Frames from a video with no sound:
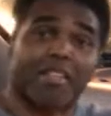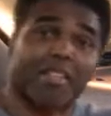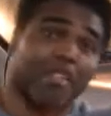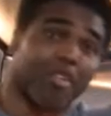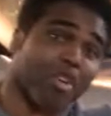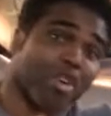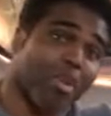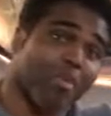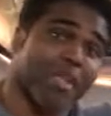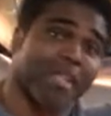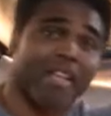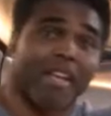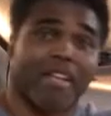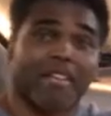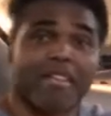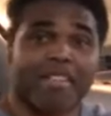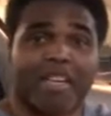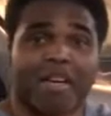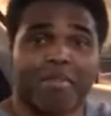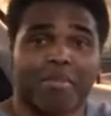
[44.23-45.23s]
Little Herman
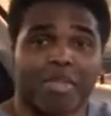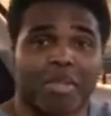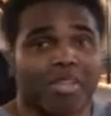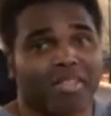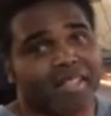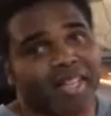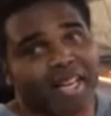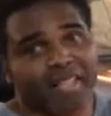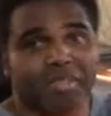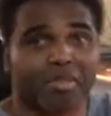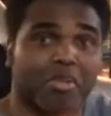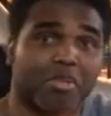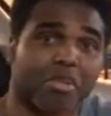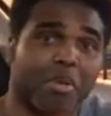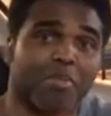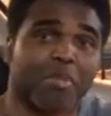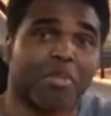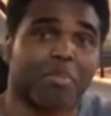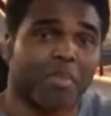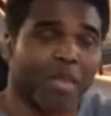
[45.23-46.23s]
Kelly comes on, dance to the
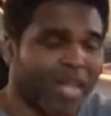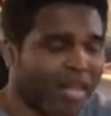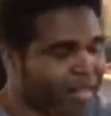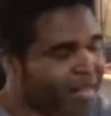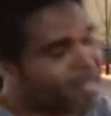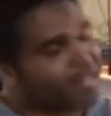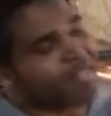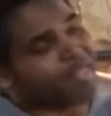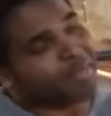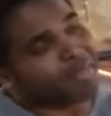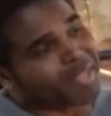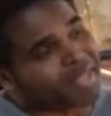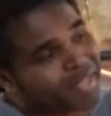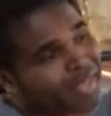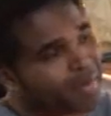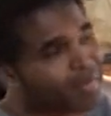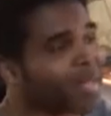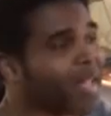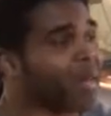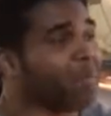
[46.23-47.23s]
drummer's beat. You know, I'm
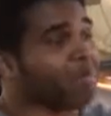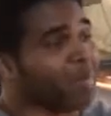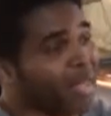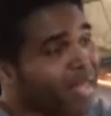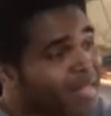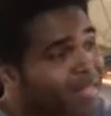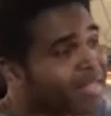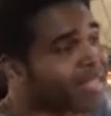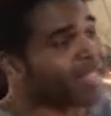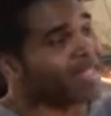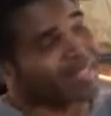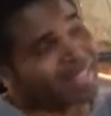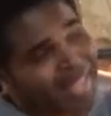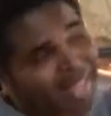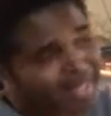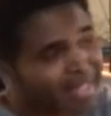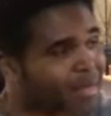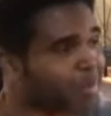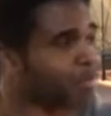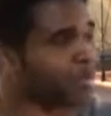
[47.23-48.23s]
sitting up there,
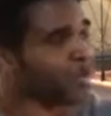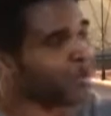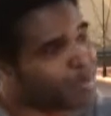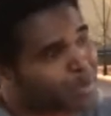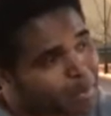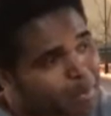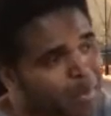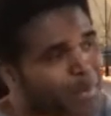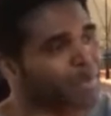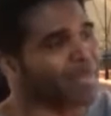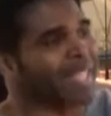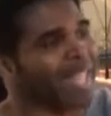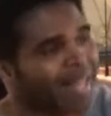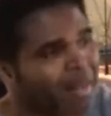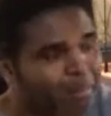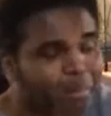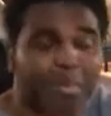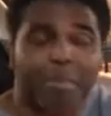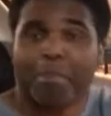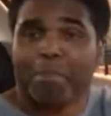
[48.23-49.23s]
beat.
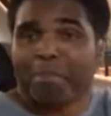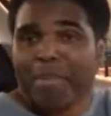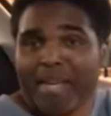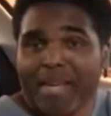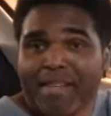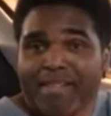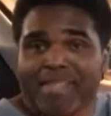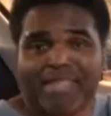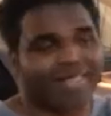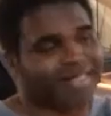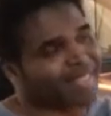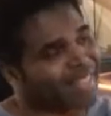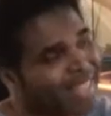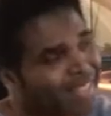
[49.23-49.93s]
Beat.